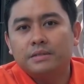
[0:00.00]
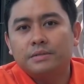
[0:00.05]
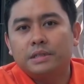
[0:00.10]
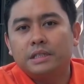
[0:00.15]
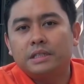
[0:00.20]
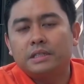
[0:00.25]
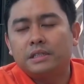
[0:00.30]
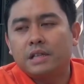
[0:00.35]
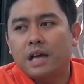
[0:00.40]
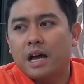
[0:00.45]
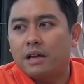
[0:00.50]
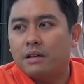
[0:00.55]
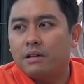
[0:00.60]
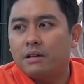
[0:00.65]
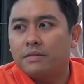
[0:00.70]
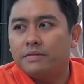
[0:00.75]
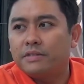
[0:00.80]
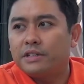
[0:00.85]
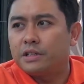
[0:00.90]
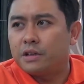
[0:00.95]
We start
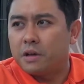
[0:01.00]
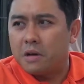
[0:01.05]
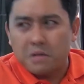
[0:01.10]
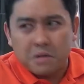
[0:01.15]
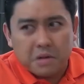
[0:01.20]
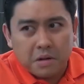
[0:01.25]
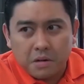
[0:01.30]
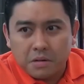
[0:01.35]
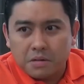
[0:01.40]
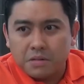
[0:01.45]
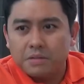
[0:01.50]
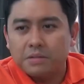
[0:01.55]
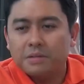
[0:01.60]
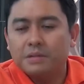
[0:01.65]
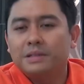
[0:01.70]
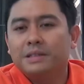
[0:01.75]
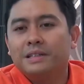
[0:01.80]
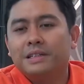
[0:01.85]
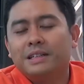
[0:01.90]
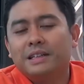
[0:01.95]
off in Hong
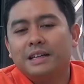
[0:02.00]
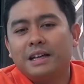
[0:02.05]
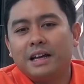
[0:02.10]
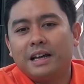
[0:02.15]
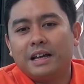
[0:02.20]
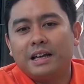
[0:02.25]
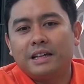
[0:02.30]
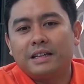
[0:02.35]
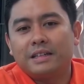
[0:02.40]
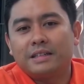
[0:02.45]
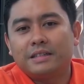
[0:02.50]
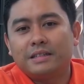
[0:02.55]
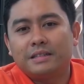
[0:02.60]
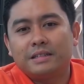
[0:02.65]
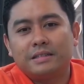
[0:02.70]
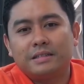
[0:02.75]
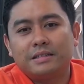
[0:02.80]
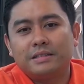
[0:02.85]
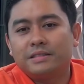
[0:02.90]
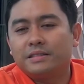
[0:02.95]
Kong
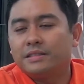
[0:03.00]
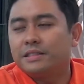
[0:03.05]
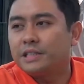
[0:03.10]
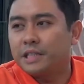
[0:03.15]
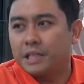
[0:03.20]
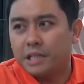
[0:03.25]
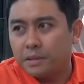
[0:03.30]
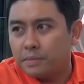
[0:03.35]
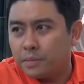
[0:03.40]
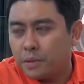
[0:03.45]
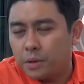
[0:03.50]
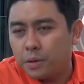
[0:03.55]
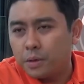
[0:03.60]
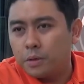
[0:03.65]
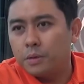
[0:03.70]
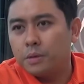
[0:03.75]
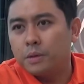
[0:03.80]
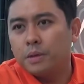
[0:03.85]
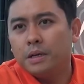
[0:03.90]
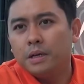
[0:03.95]
and
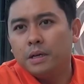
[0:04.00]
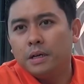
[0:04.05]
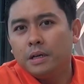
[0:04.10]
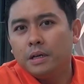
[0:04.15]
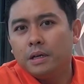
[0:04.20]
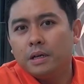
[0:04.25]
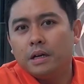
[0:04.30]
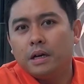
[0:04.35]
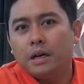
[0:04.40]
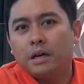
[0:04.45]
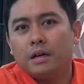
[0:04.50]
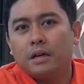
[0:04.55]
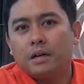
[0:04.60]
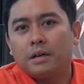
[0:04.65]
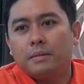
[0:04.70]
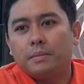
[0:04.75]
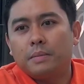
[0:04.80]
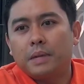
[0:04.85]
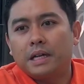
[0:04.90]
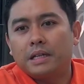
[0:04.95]
Singapore,
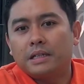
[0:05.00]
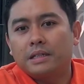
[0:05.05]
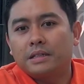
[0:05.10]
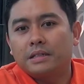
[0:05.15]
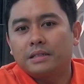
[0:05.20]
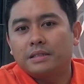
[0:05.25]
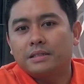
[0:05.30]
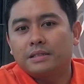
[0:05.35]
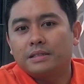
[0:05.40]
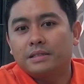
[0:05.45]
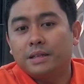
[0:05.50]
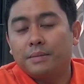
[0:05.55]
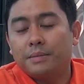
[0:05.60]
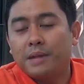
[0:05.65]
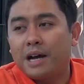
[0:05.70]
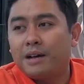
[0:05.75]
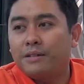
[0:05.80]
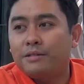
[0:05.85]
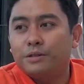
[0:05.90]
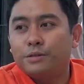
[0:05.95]
but
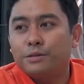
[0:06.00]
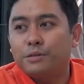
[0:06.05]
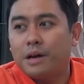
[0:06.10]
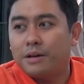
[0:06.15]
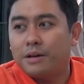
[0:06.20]
somehow, to